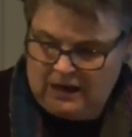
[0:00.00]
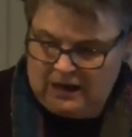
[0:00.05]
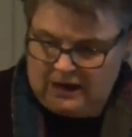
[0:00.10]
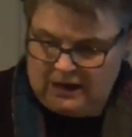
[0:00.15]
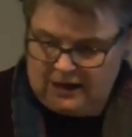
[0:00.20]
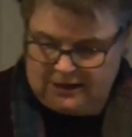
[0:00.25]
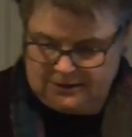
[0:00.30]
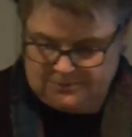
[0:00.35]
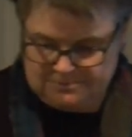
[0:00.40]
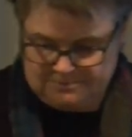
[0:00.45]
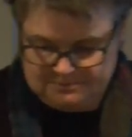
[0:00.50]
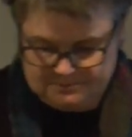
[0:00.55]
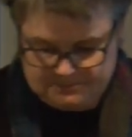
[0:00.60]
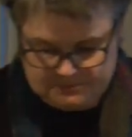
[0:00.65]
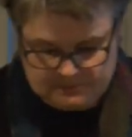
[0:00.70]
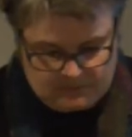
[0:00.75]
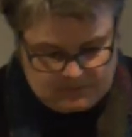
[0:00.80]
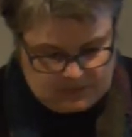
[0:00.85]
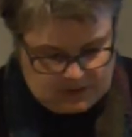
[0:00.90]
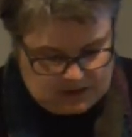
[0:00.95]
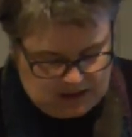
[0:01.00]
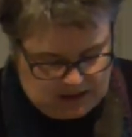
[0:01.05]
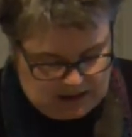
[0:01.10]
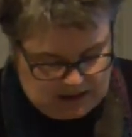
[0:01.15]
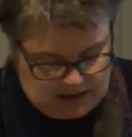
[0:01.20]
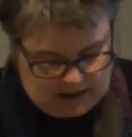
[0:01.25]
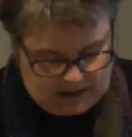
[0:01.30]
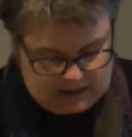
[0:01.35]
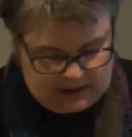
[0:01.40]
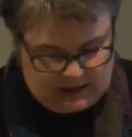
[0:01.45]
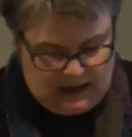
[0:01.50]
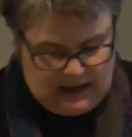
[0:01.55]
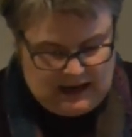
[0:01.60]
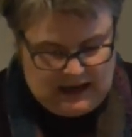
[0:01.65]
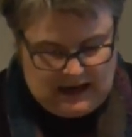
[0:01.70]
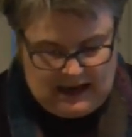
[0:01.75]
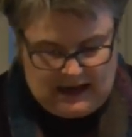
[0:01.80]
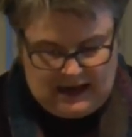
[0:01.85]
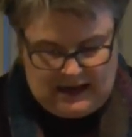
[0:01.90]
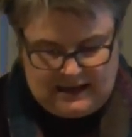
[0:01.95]
Um, uh,
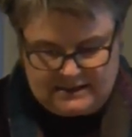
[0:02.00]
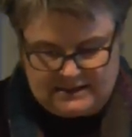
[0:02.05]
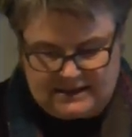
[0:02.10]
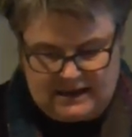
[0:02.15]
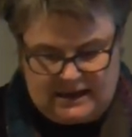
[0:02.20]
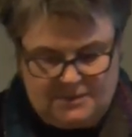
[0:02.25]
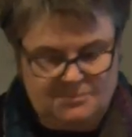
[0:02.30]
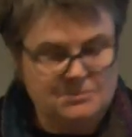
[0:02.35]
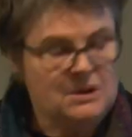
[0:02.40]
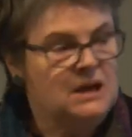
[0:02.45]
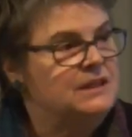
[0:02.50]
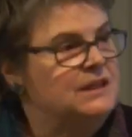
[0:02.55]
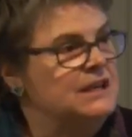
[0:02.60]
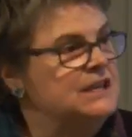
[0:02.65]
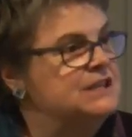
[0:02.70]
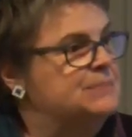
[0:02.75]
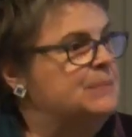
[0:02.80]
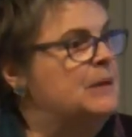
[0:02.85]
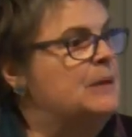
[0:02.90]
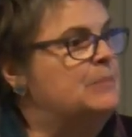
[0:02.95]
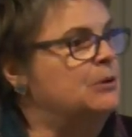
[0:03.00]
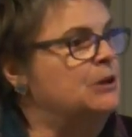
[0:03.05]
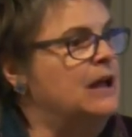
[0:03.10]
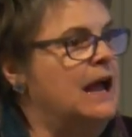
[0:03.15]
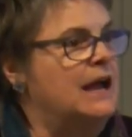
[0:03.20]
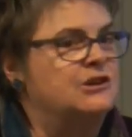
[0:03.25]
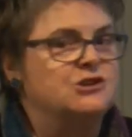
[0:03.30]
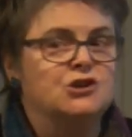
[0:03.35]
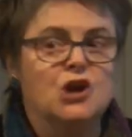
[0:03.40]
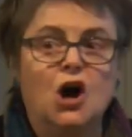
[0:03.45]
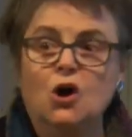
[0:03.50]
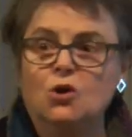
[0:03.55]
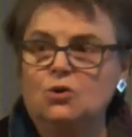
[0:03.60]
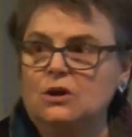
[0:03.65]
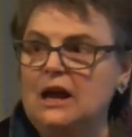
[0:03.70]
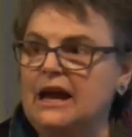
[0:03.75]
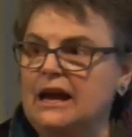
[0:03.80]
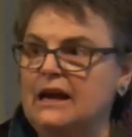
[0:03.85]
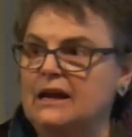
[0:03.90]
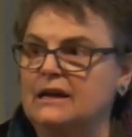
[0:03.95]
and um, these people had no
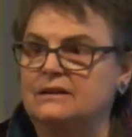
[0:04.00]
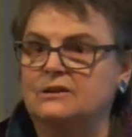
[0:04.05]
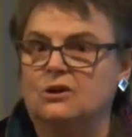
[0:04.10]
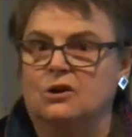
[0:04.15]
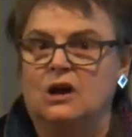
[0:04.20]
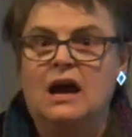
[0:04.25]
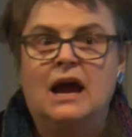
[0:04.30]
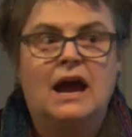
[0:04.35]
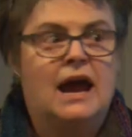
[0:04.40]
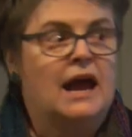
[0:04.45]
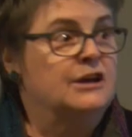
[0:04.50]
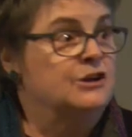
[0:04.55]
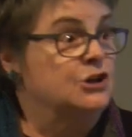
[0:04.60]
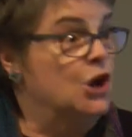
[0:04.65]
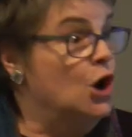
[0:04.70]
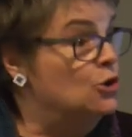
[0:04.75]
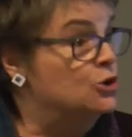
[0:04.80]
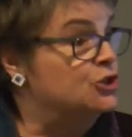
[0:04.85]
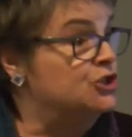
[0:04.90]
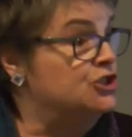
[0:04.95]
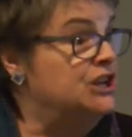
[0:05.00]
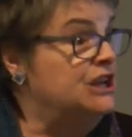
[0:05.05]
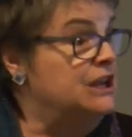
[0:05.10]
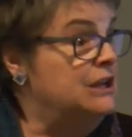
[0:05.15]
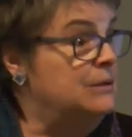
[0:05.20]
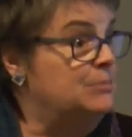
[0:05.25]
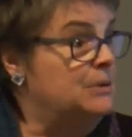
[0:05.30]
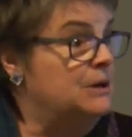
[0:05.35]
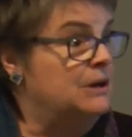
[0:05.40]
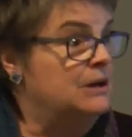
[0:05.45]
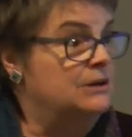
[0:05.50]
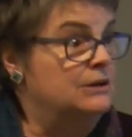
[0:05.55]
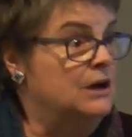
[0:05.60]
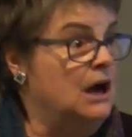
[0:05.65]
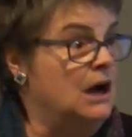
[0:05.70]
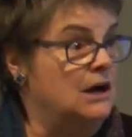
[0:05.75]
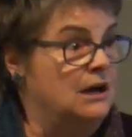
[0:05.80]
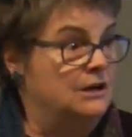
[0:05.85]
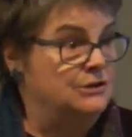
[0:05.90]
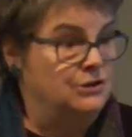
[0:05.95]
land and no sheep,
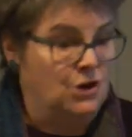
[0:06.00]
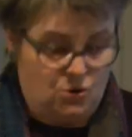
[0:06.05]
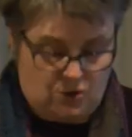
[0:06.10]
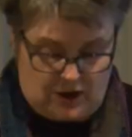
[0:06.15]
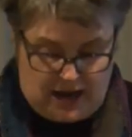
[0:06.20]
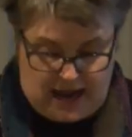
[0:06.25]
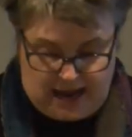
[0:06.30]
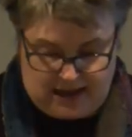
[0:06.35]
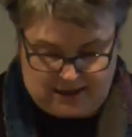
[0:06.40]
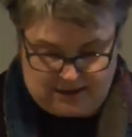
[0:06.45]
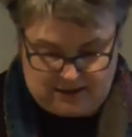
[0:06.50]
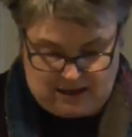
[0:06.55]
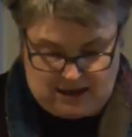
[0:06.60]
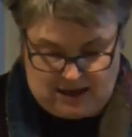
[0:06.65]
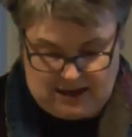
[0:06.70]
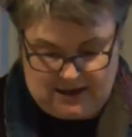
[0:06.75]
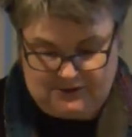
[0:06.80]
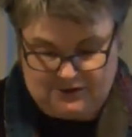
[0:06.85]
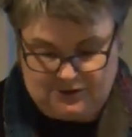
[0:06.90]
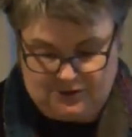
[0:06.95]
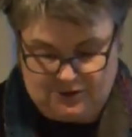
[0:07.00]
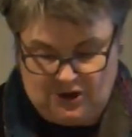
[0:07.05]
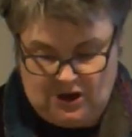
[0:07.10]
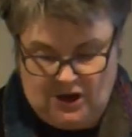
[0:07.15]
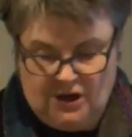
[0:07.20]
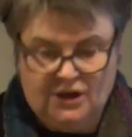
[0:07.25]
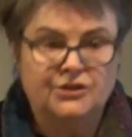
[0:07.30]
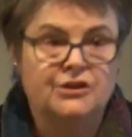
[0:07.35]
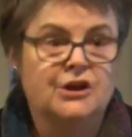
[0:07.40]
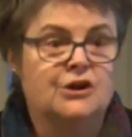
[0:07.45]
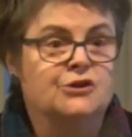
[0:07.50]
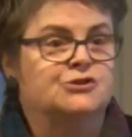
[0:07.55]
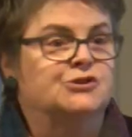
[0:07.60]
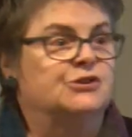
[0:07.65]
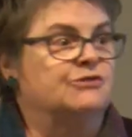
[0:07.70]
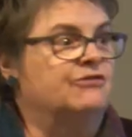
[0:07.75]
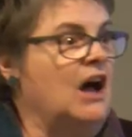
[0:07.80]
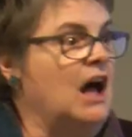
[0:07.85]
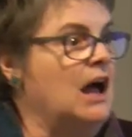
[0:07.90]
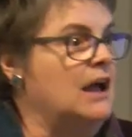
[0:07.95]
uh, no cattle either. Their
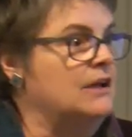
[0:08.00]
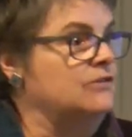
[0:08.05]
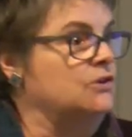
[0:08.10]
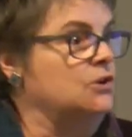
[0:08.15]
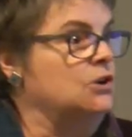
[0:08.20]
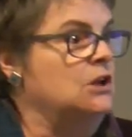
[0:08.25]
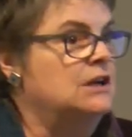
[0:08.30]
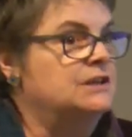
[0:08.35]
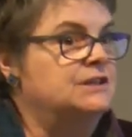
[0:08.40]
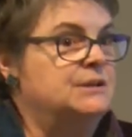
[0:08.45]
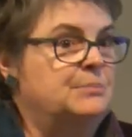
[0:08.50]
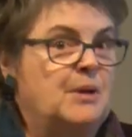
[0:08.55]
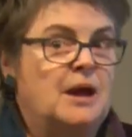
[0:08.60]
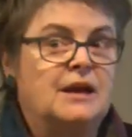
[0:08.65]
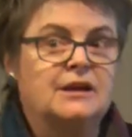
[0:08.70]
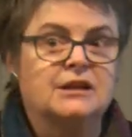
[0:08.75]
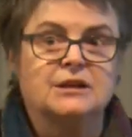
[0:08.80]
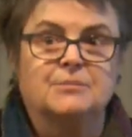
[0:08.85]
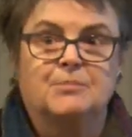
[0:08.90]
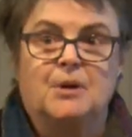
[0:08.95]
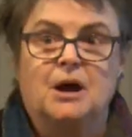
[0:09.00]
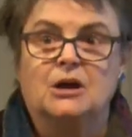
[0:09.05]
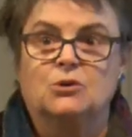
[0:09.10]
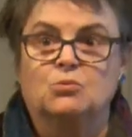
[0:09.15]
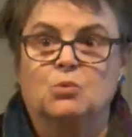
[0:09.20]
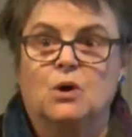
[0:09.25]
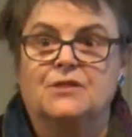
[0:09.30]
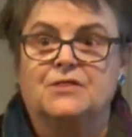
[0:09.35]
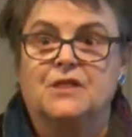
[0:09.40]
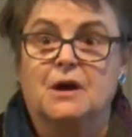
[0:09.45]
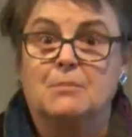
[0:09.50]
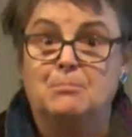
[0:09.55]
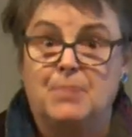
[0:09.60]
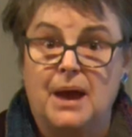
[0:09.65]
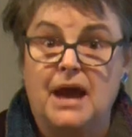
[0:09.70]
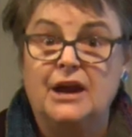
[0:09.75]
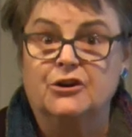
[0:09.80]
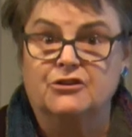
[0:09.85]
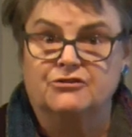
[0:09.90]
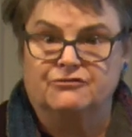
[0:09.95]
survival depended upon what the
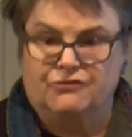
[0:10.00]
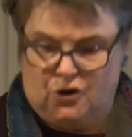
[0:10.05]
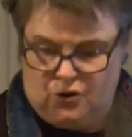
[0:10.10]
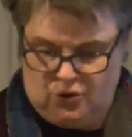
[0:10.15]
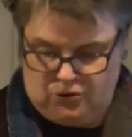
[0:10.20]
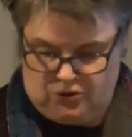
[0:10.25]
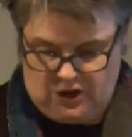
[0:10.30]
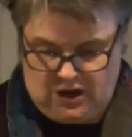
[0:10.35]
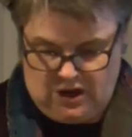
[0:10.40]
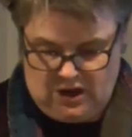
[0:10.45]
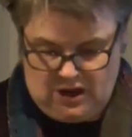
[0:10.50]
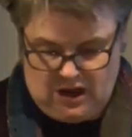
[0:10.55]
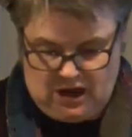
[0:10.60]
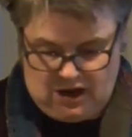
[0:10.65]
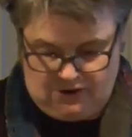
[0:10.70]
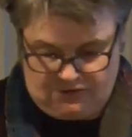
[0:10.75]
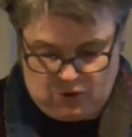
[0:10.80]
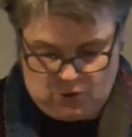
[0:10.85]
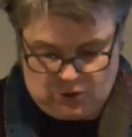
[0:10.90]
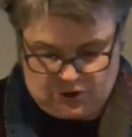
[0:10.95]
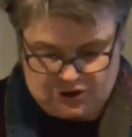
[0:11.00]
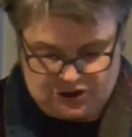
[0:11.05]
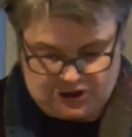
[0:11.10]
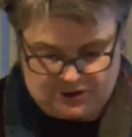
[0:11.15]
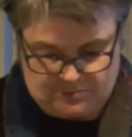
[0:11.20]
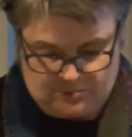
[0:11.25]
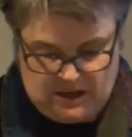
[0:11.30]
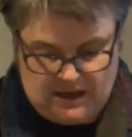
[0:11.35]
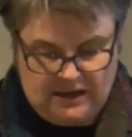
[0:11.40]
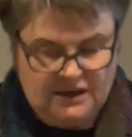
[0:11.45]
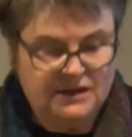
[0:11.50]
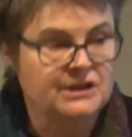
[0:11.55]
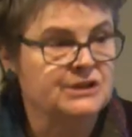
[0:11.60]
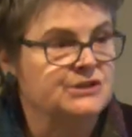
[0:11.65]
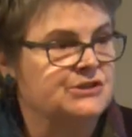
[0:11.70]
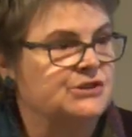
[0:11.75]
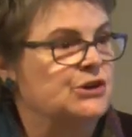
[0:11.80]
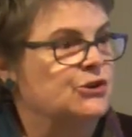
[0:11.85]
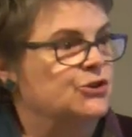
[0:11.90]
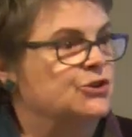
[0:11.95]
better folk of Horsham
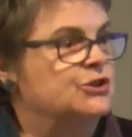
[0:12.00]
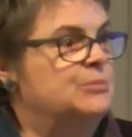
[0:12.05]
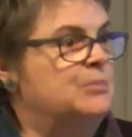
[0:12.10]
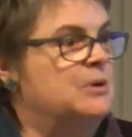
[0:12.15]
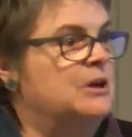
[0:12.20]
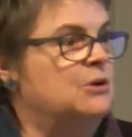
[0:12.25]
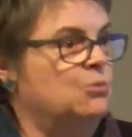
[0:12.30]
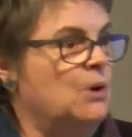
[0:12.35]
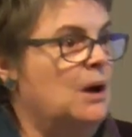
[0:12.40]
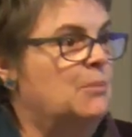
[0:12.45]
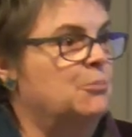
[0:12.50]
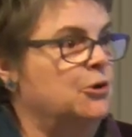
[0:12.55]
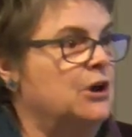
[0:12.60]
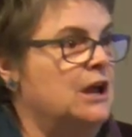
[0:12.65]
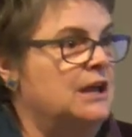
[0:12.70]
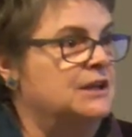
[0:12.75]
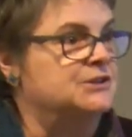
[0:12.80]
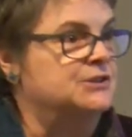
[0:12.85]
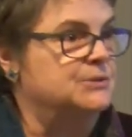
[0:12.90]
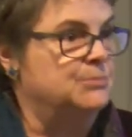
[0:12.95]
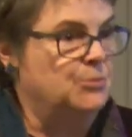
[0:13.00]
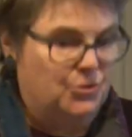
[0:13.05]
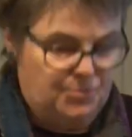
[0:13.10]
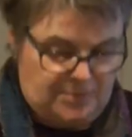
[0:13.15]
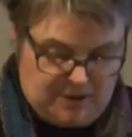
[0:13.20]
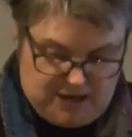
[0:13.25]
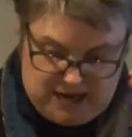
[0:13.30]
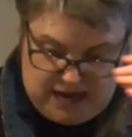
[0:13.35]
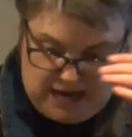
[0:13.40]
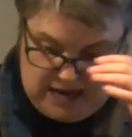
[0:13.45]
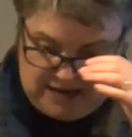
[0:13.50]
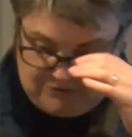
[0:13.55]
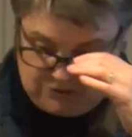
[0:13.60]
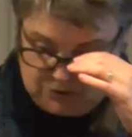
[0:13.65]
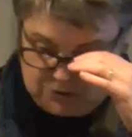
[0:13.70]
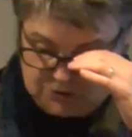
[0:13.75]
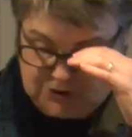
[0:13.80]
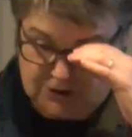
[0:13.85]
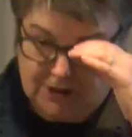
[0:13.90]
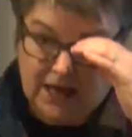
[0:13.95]
considered to be reprehensible
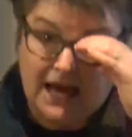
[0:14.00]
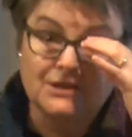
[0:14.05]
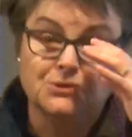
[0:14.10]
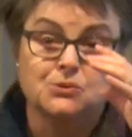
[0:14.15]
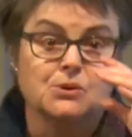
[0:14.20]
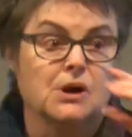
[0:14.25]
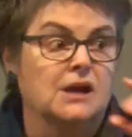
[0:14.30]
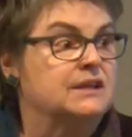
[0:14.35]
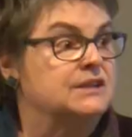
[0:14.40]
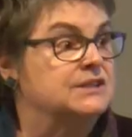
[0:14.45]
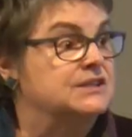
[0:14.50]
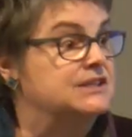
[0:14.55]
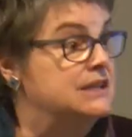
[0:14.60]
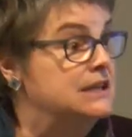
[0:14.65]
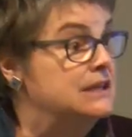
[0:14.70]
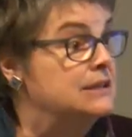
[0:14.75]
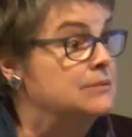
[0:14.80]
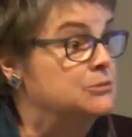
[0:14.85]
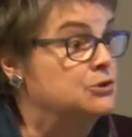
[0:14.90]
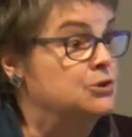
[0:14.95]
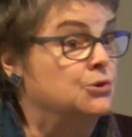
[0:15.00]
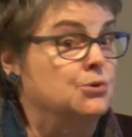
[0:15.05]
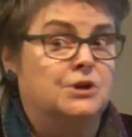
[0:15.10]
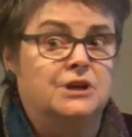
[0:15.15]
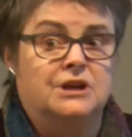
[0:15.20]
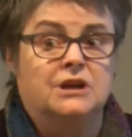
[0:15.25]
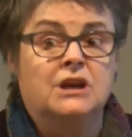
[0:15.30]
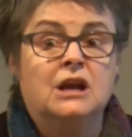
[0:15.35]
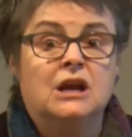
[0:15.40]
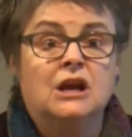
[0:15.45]
behaviors. And that's what I can see them doing